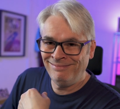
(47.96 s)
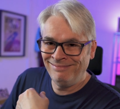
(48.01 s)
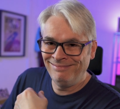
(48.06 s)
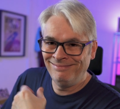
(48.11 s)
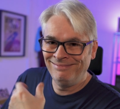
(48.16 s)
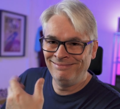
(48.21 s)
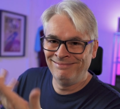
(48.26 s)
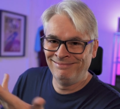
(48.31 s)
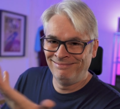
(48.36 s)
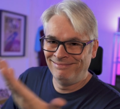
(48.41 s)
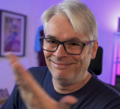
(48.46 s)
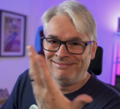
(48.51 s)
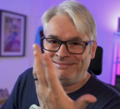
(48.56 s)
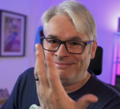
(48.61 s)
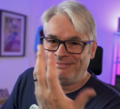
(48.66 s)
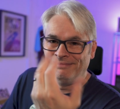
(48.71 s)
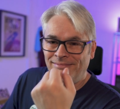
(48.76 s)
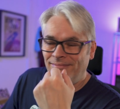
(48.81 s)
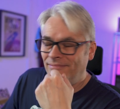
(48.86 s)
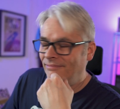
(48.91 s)

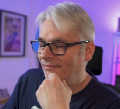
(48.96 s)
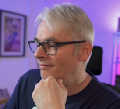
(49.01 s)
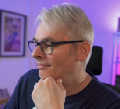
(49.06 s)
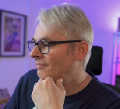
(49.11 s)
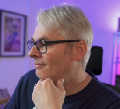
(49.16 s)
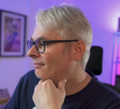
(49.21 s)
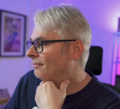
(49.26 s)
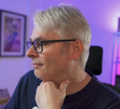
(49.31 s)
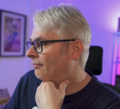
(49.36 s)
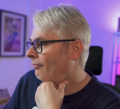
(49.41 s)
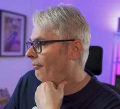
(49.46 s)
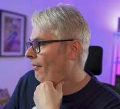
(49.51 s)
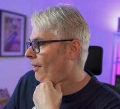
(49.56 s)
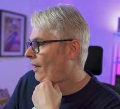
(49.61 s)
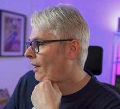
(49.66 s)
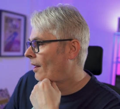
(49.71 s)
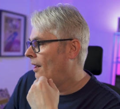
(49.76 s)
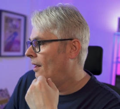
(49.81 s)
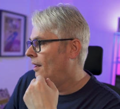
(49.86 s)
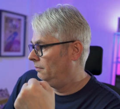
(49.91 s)

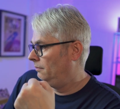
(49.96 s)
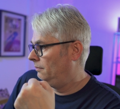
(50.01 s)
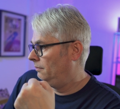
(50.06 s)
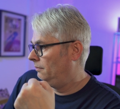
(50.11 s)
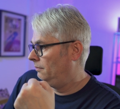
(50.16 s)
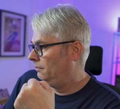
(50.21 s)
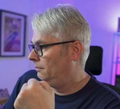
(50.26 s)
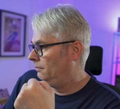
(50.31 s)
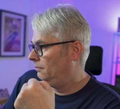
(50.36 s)
Nothing is said.